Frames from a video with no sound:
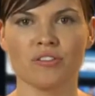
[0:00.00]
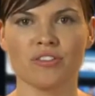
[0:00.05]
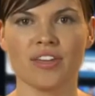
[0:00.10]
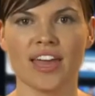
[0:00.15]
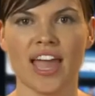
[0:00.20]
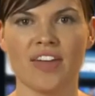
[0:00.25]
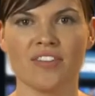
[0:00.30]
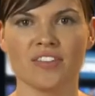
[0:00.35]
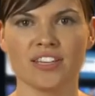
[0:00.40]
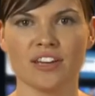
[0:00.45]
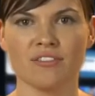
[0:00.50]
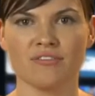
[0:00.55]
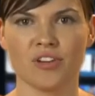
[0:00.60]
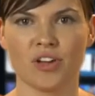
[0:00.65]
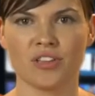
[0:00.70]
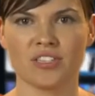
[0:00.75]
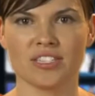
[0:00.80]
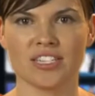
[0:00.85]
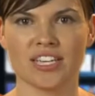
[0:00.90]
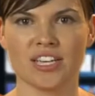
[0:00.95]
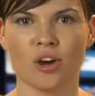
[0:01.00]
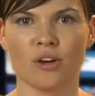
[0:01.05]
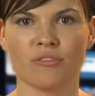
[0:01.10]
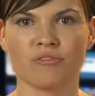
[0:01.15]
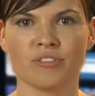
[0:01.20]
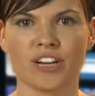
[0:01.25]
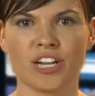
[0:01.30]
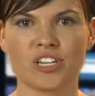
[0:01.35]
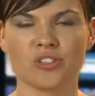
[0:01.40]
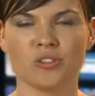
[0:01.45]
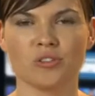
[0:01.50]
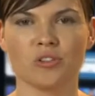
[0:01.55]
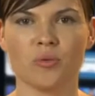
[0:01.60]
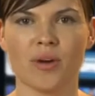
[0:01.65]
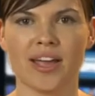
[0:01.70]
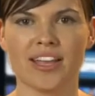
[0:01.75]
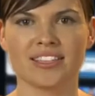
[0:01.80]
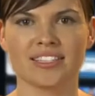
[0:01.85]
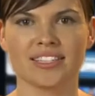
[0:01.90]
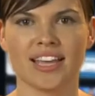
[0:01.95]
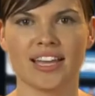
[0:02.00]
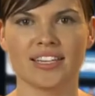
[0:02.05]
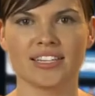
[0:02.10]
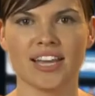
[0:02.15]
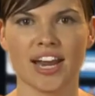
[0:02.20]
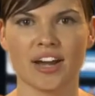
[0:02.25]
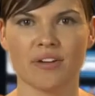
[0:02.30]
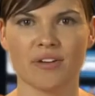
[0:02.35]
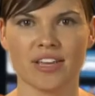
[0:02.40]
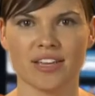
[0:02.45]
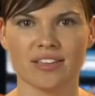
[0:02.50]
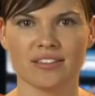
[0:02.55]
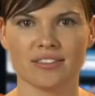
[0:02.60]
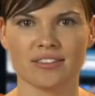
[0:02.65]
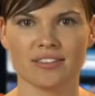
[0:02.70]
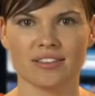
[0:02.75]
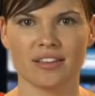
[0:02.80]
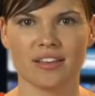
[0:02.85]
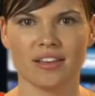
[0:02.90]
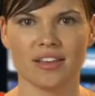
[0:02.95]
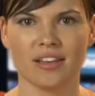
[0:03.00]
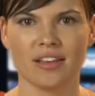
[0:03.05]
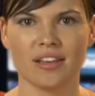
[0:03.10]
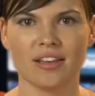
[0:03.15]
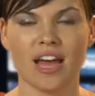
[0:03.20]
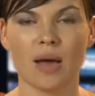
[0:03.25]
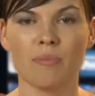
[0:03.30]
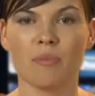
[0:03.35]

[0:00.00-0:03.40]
Olympic sailing program: men's one-person dinghy,